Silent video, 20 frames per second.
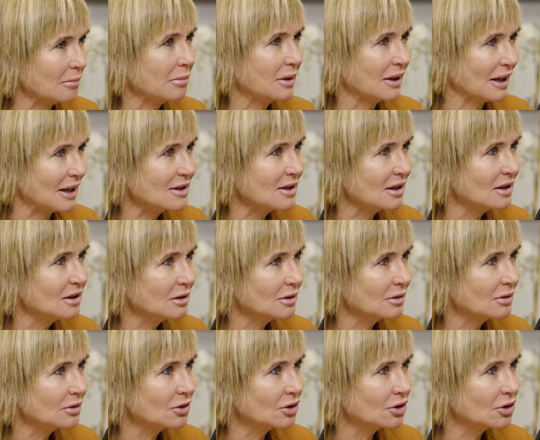unpleasant
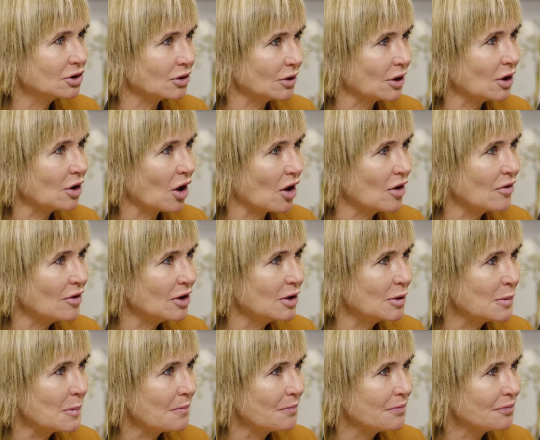during
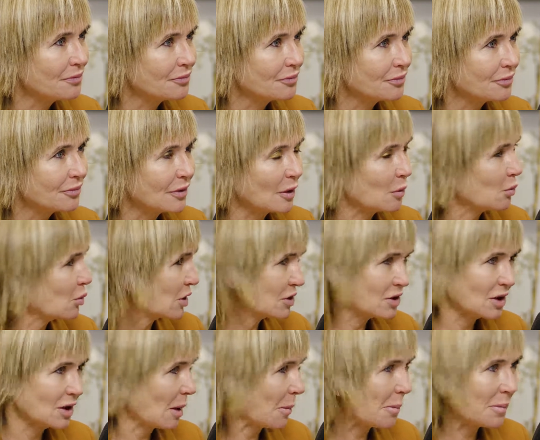COVID. It
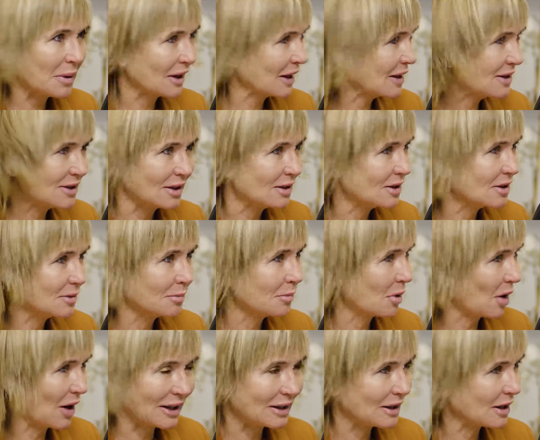wasn't a pleasant
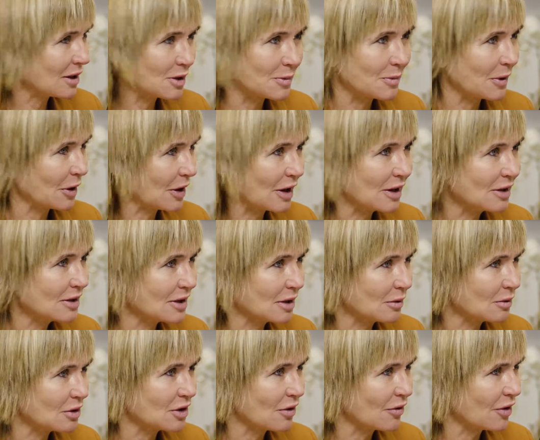buying
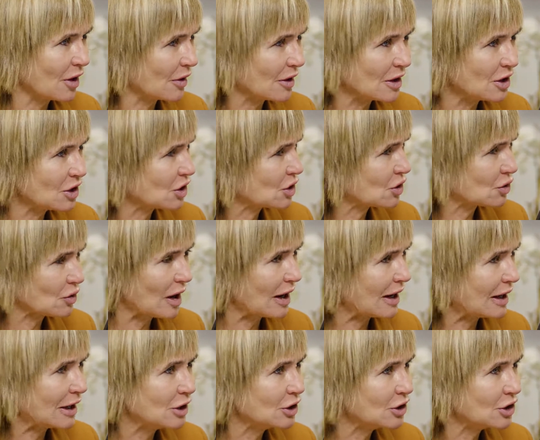experience. It was a very
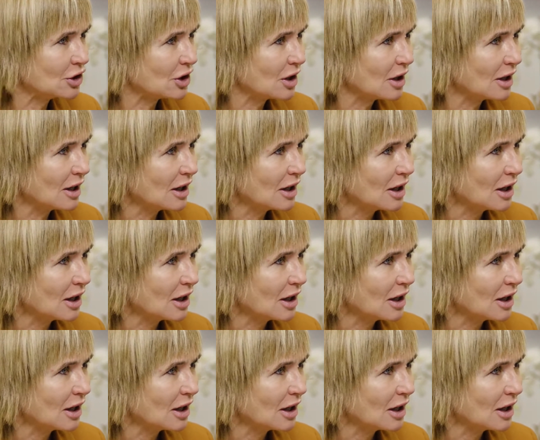strange,